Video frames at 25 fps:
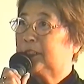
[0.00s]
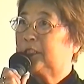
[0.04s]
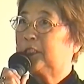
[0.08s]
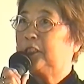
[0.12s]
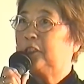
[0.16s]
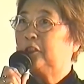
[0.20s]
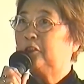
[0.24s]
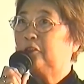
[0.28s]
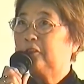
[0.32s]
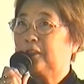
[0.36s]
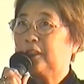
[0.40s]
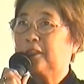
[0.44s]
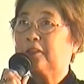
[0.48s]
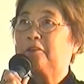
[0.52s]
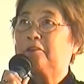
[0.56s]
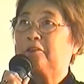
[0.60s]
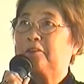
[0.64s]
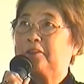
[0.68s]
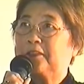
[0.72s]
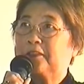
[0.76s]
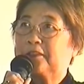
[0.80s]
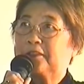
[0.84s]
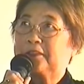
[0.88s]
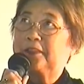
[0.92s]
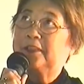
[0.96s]
you are
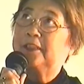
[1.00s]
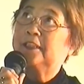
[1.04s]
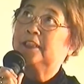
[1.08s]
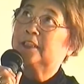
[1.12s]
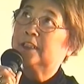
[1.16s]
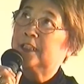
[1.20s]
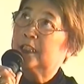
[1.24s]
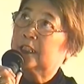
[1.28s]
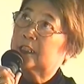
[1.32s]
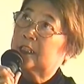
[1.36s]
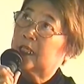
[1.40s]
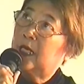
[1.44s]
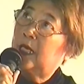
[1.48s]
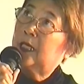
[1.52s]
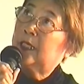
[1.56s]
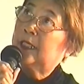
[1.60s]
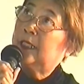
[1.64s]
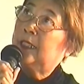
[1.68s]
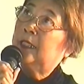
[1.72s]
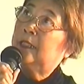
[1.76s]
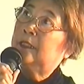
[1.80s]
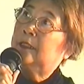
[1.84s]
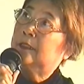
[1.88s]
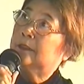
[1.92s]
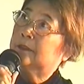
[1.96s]
really
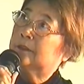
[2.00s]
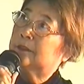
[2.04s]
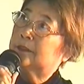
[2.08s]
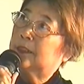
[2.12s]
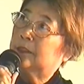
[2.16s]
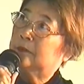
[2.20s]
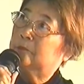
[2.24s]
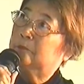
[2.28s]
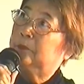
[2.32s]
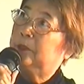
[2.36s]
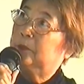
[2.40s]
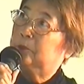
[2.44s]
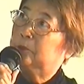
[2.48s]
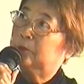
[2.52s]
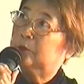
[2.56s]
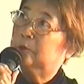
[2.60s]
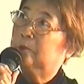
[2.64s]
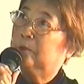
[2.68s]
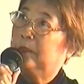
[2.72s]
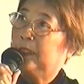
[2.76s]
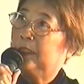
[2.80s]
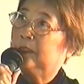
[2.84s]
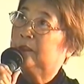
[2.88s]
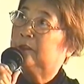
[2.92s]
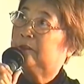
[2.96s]
psychotic, and some people
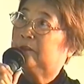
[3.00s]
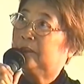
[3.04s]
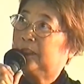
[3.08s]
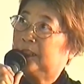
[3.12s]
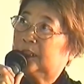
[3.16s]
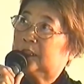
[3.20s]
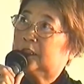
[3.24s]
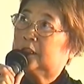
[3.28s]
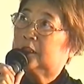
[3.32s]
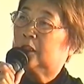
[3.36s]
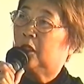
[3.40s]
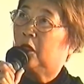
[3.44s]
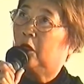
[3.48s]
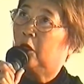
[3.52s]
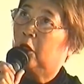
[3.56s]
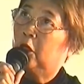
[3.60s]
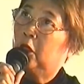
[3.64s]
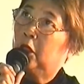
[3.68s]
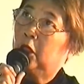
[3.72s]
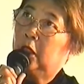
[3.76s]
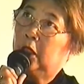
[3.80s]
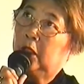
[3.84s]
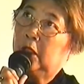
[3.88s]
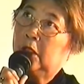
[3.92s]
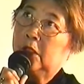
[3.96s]
might think
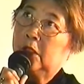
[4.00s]
so.